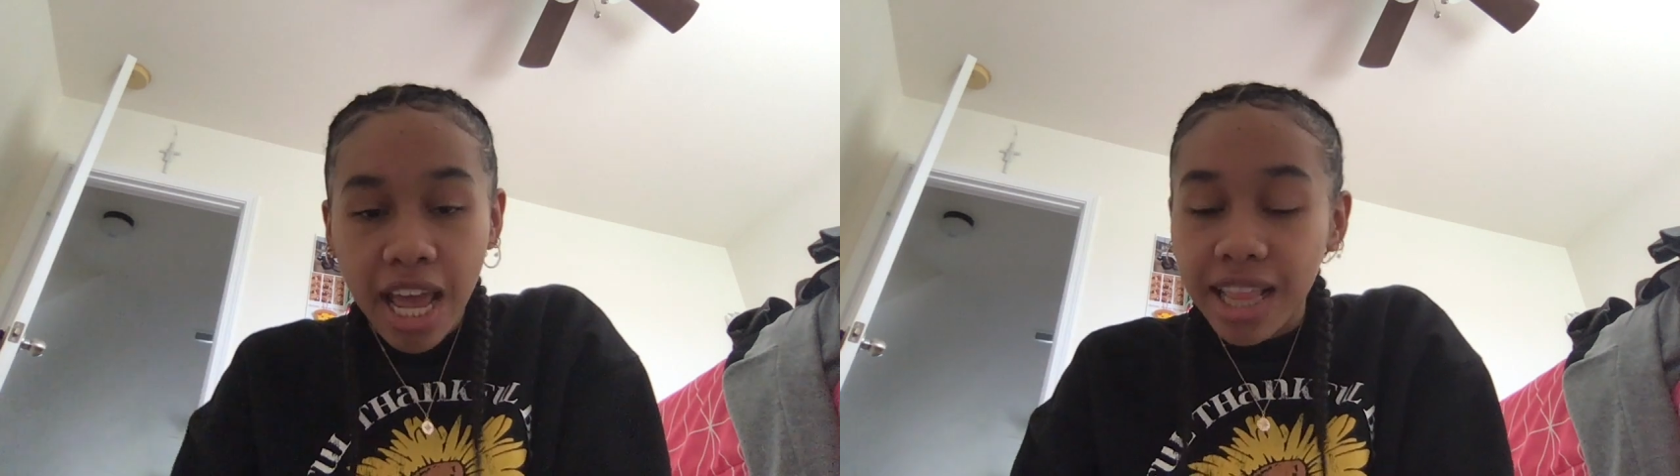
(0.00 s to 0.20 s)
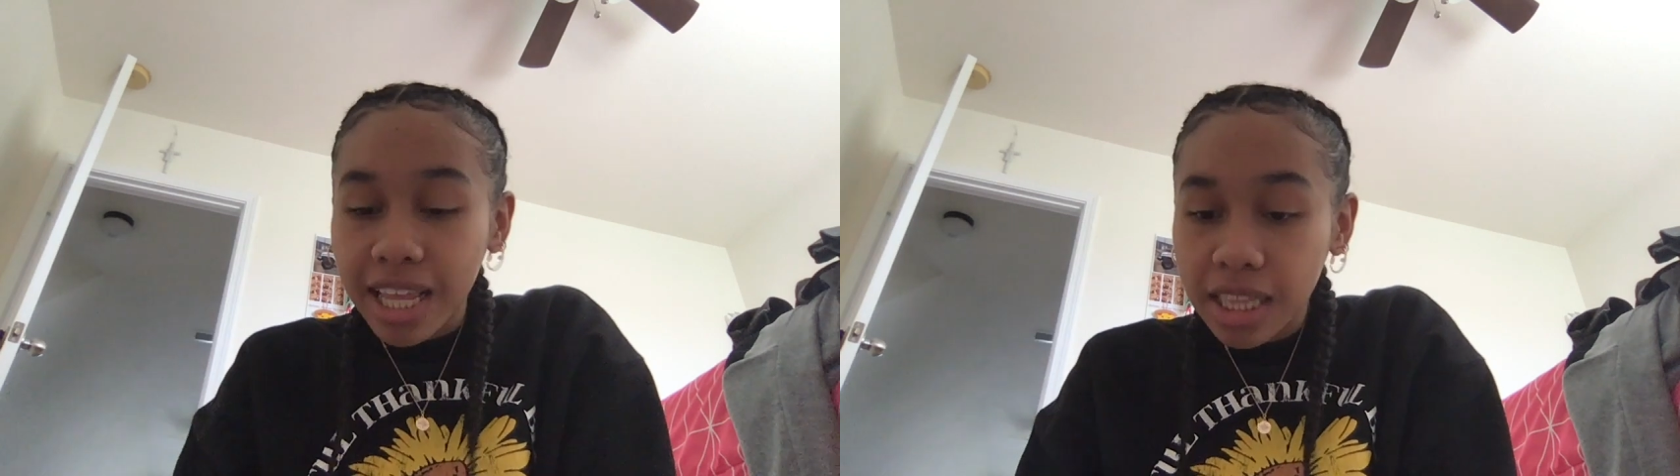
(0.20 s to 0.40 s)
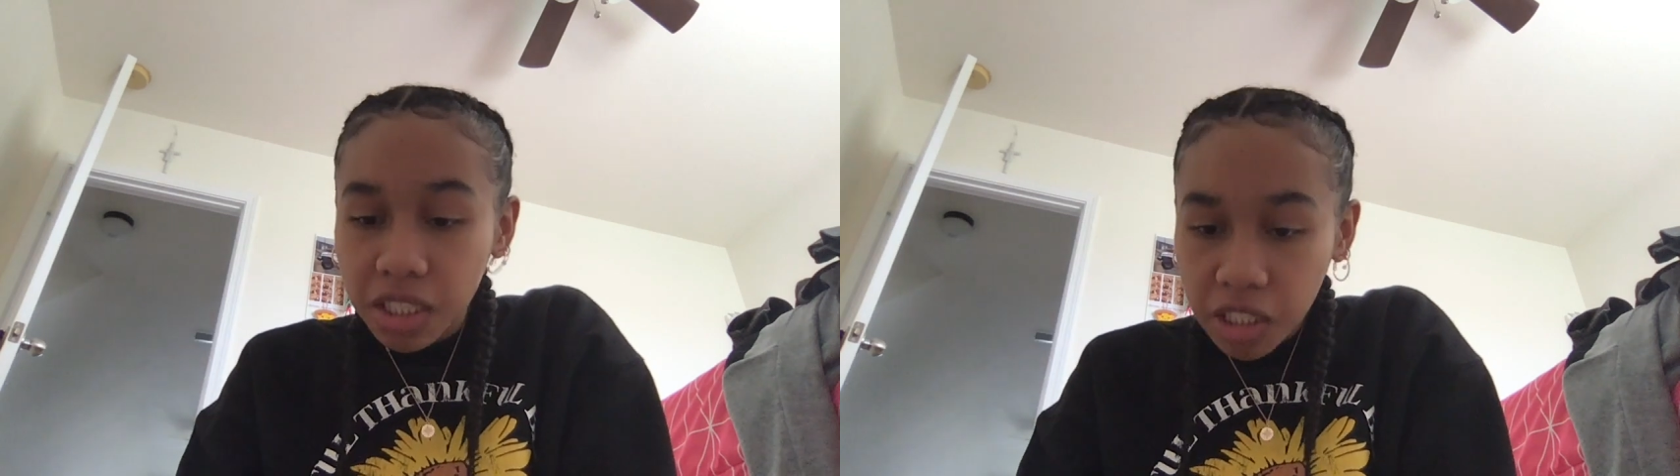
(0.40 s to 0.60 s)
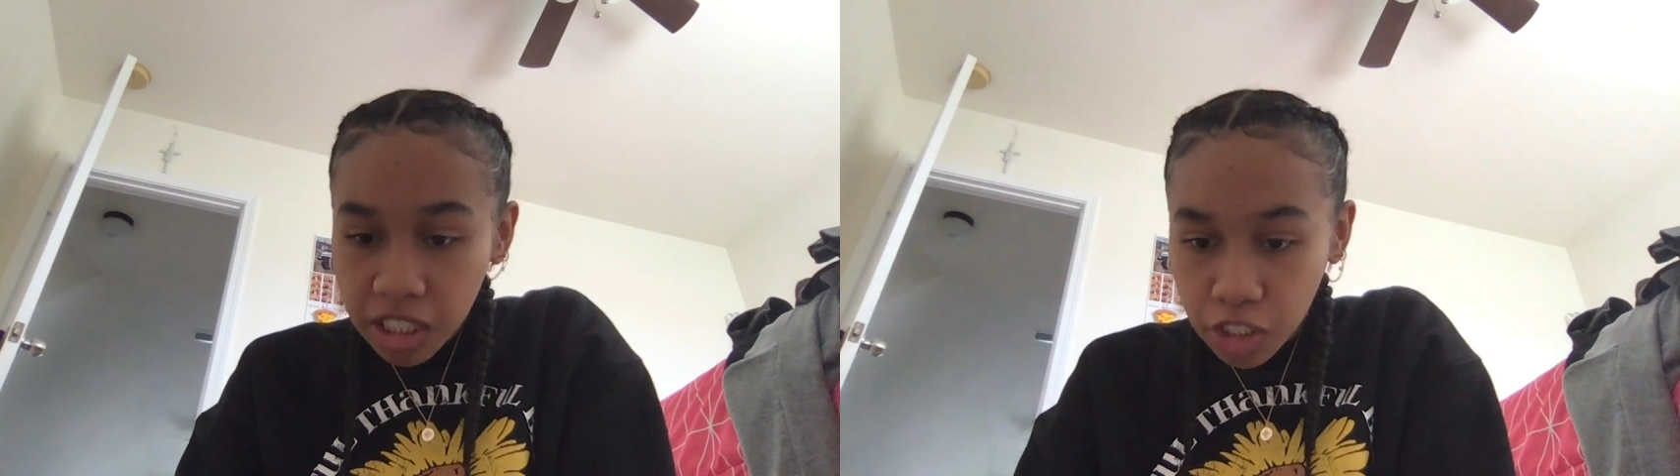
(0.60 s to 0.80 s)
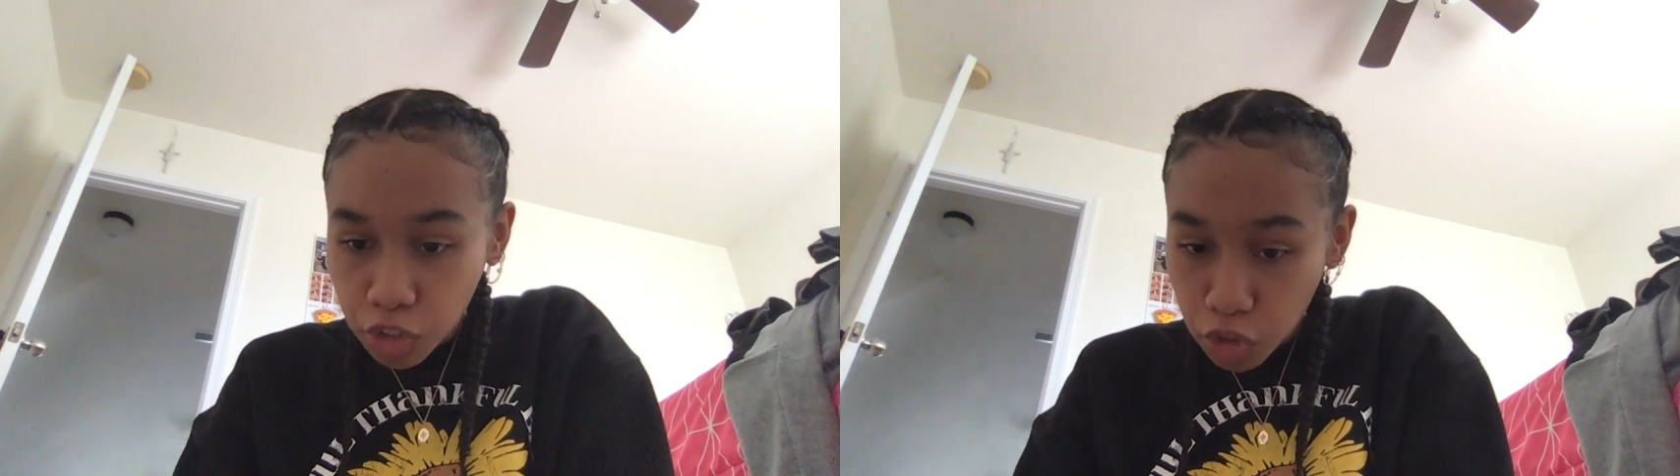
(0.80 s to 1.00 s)
Like literally
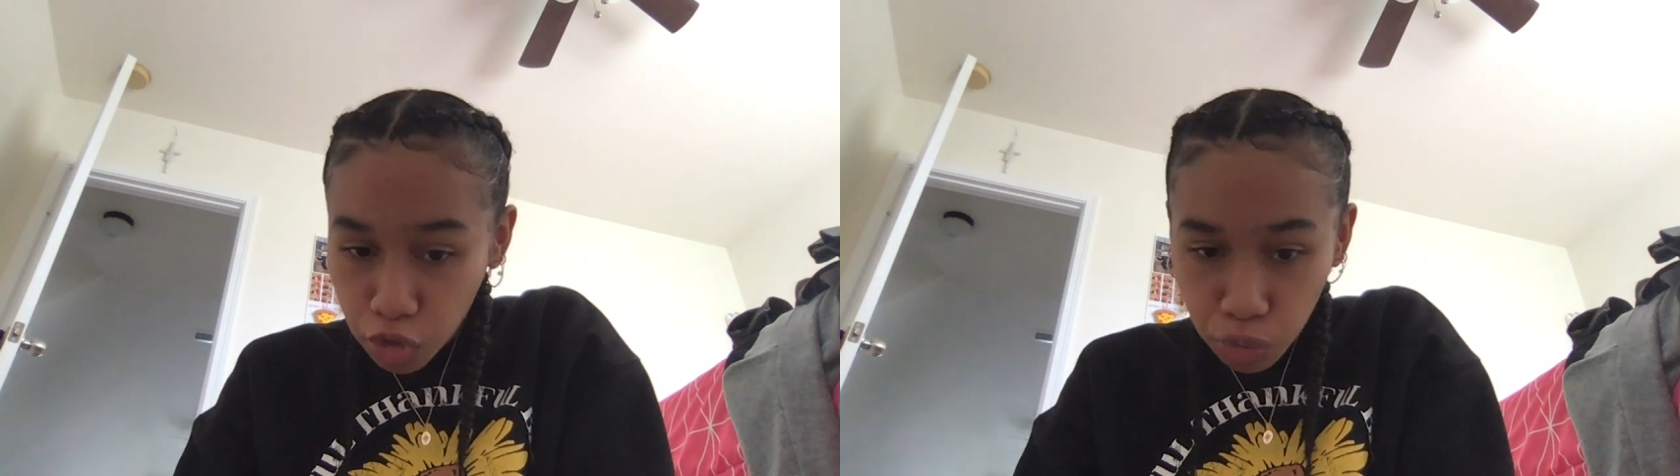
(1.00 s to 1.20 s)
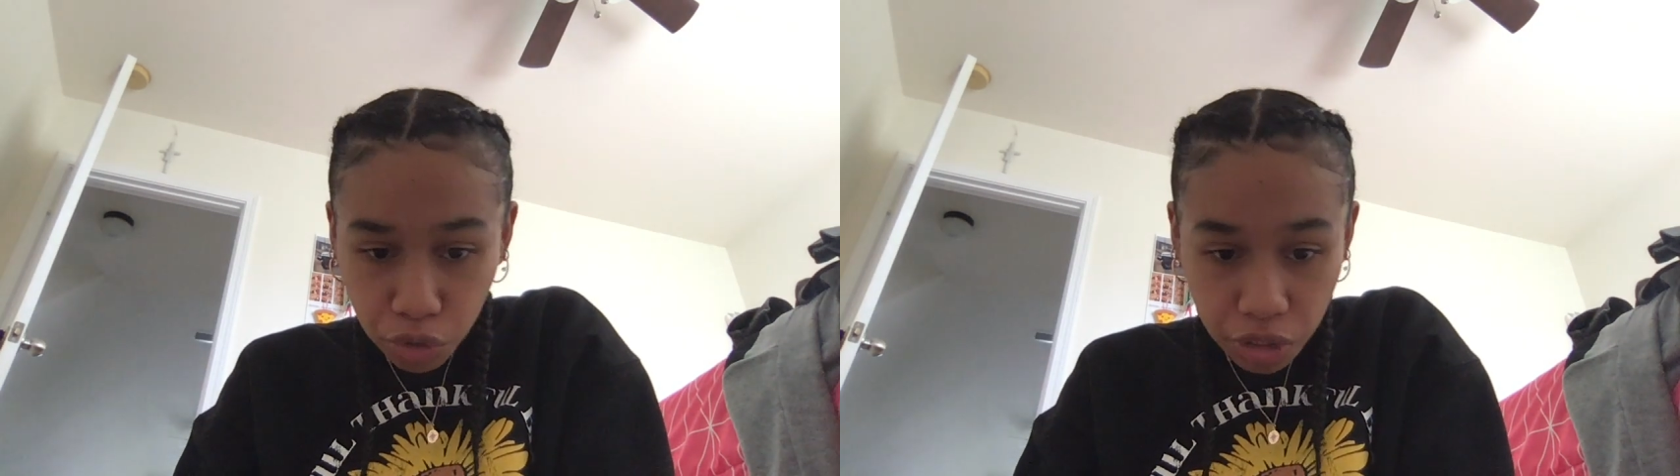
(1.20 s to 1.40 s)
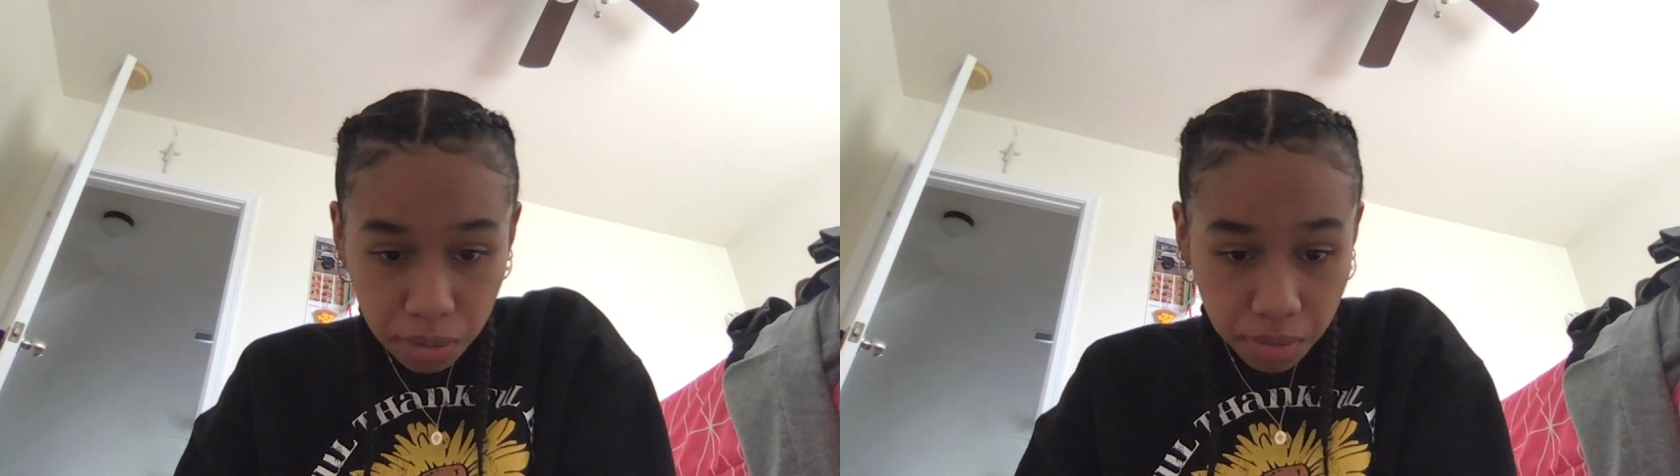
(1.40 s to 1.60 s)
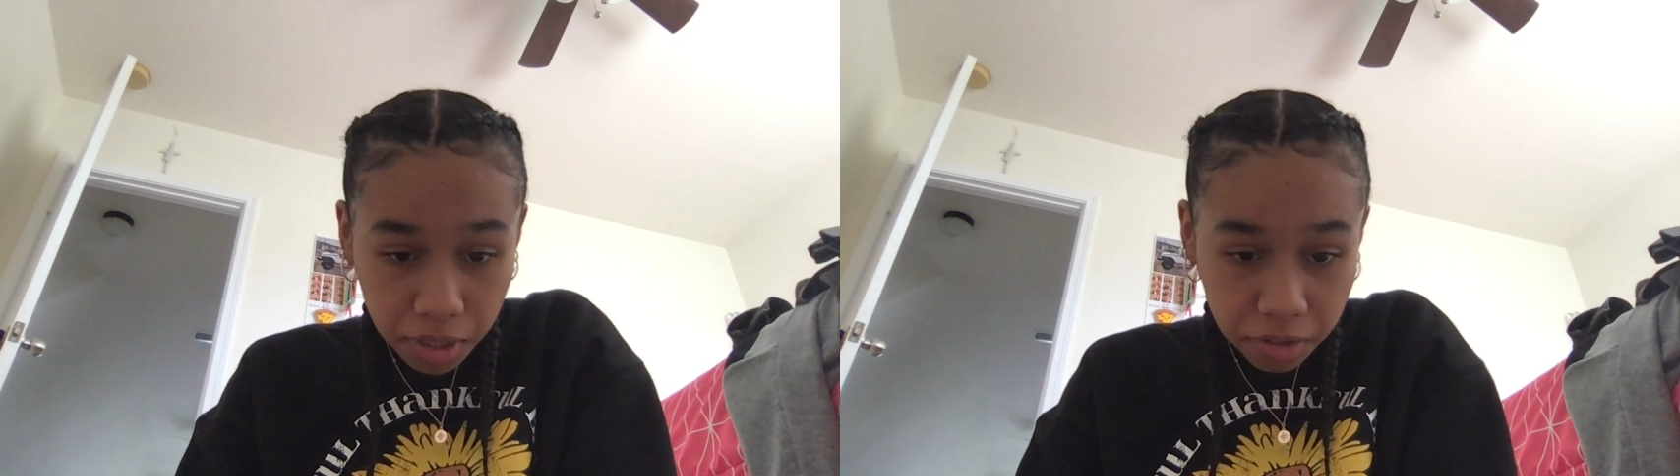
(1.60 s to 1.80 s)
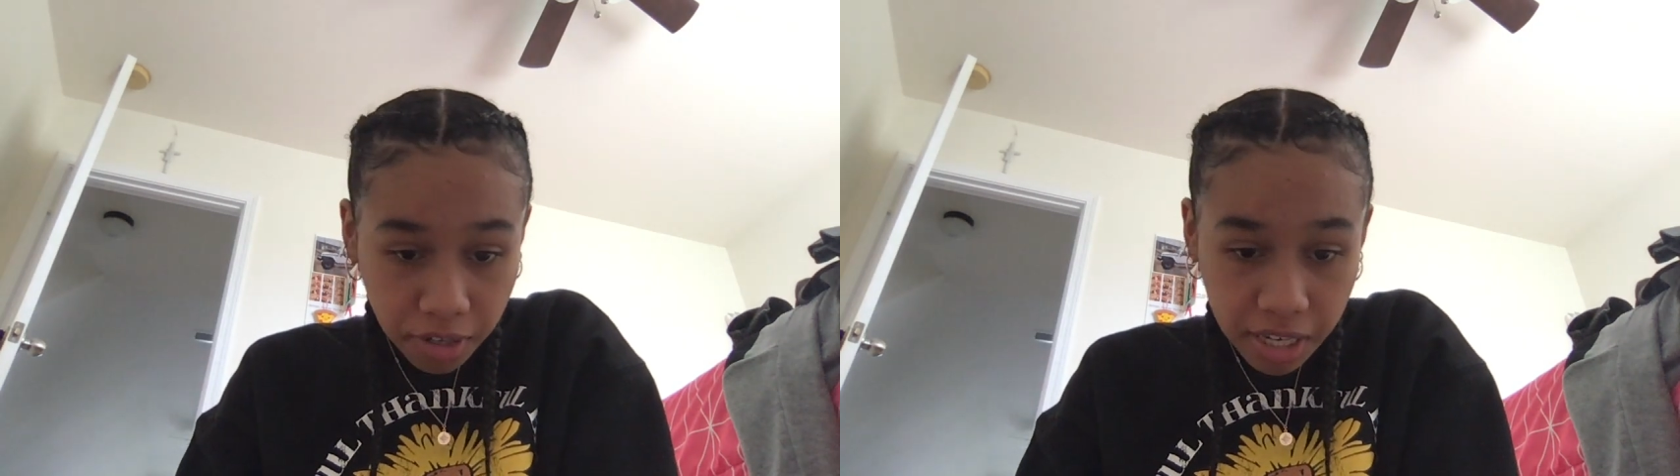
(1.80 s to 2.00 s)
there's usually a
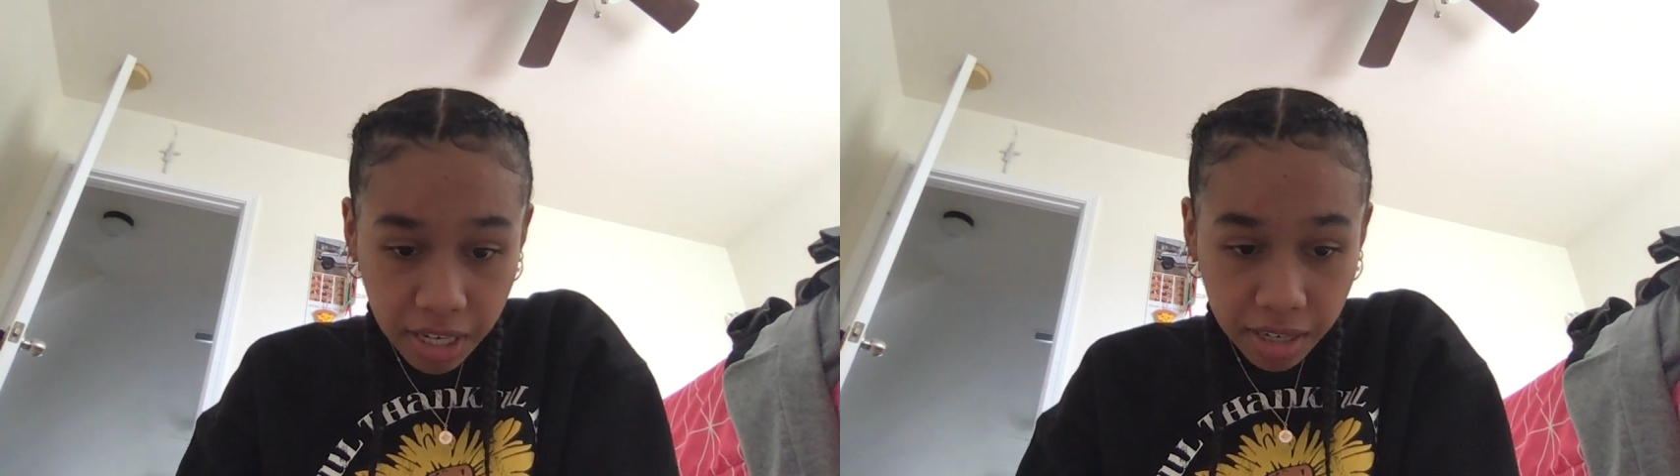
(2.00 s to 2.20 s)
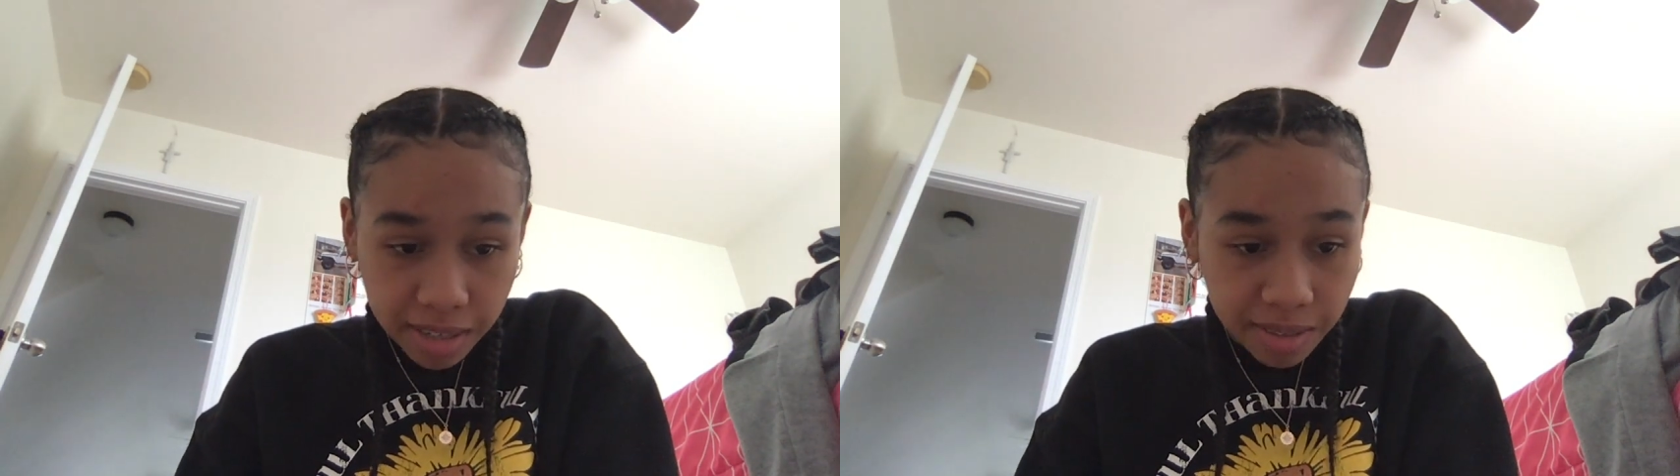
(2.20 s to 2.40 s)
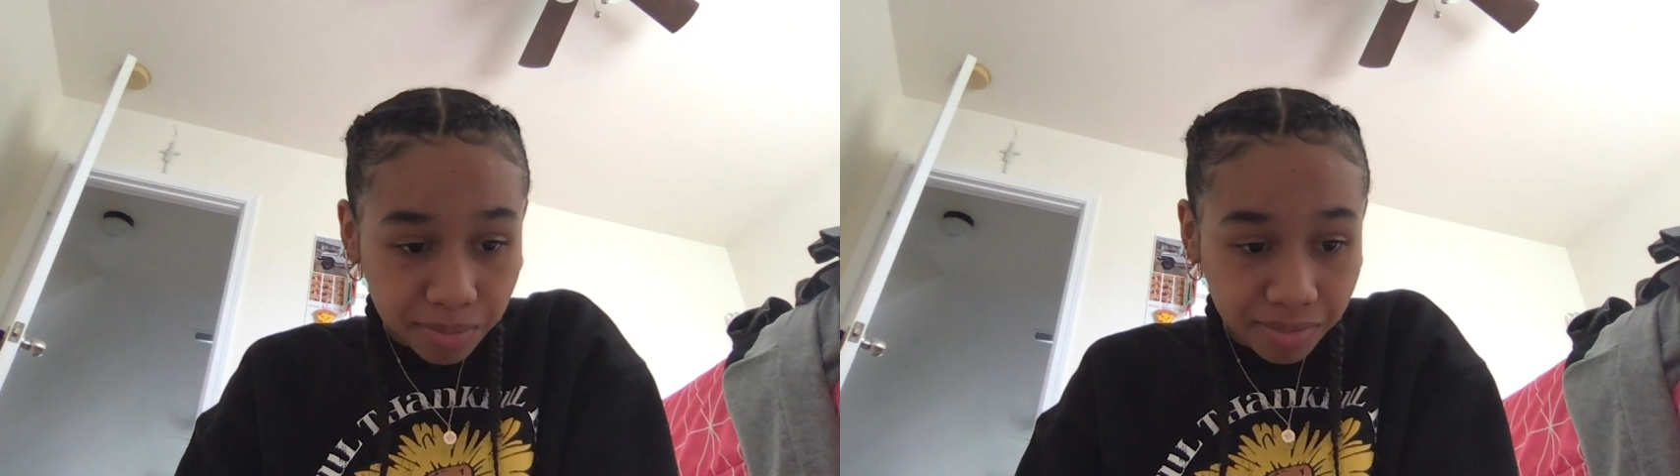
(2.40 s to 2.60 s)
button right here.